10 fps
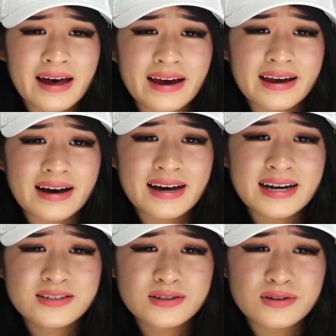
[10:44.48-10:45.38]
Hey, I
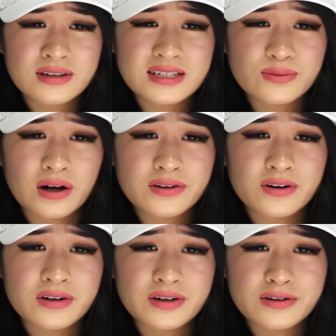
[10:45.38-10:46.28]
hate to do this while
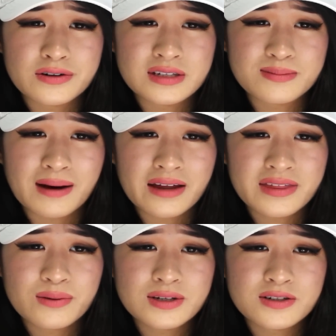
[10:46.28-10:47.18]
you're on a cruise, but I
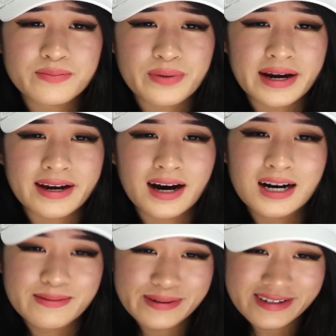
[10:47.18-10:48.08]
think we should
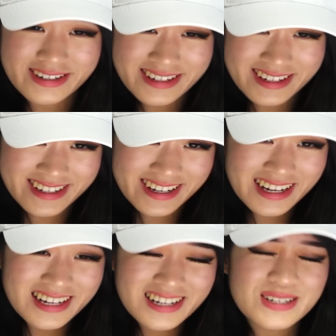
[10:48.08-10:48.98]
break up.
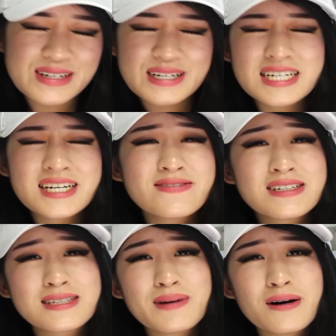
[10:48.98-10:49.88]
You couldn't
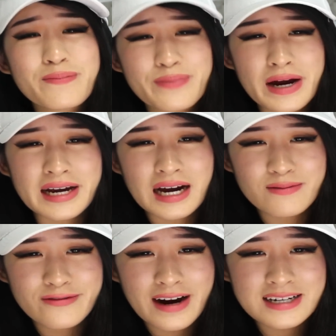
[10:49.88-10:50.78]
even spell break
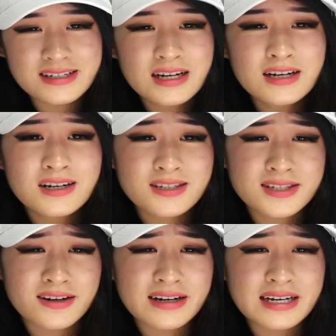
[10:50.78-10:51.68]
up, right?
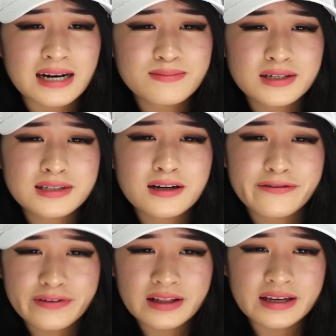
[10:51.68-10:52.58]
Sorry, I'm just
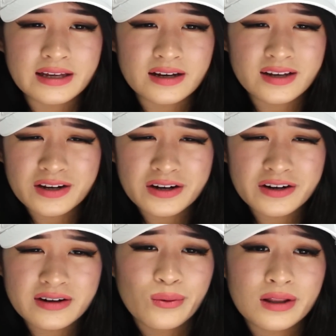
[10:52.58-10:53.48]
not feeling it, you
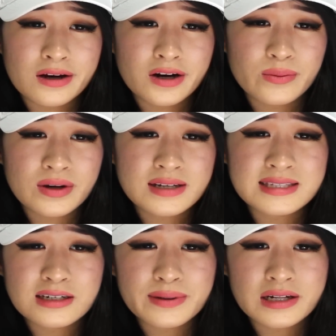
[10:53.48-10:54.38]
know? Well, I hope we can
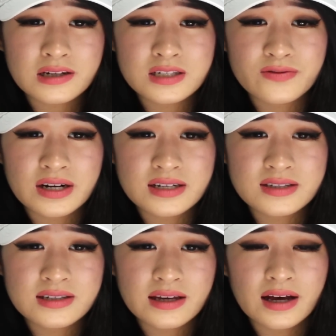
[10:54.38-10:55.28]
still be close
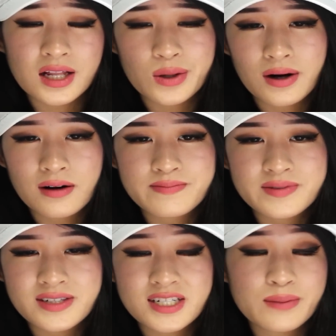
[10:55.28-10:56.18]
friends. LOL.
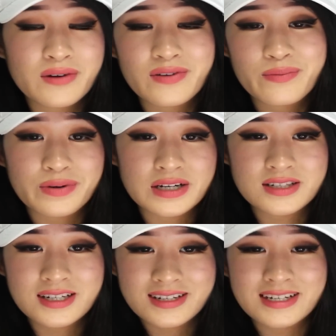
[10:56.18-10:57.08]
Jump off a
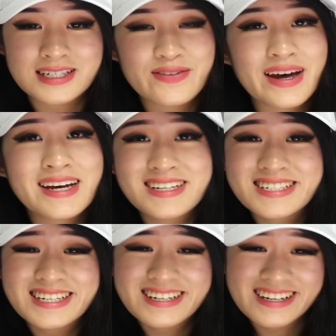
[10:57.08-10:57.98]
bridge, kiss
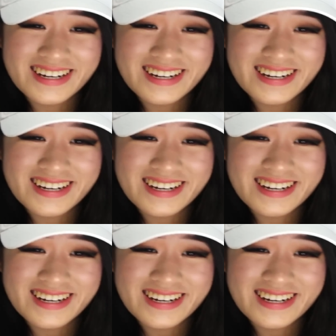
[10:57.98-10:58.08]
face.